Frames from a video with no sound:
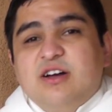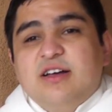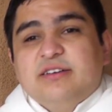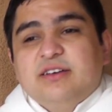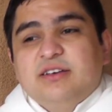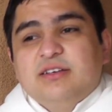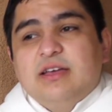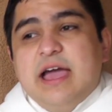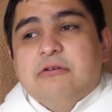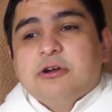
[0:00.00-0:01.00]

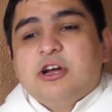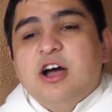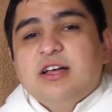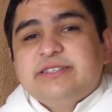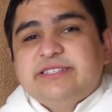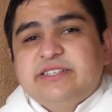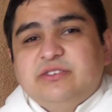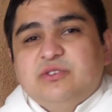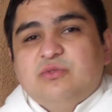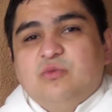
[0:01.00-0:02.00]
on our
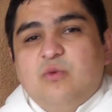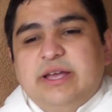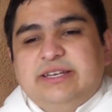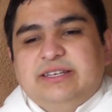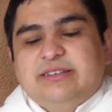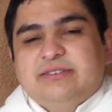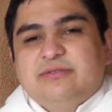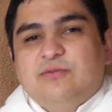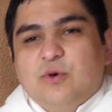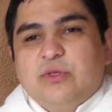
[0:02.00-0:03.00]
constant
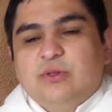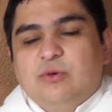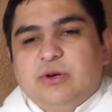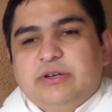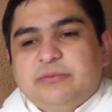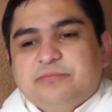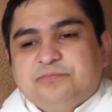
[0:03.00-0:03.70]
waiting for the Lord.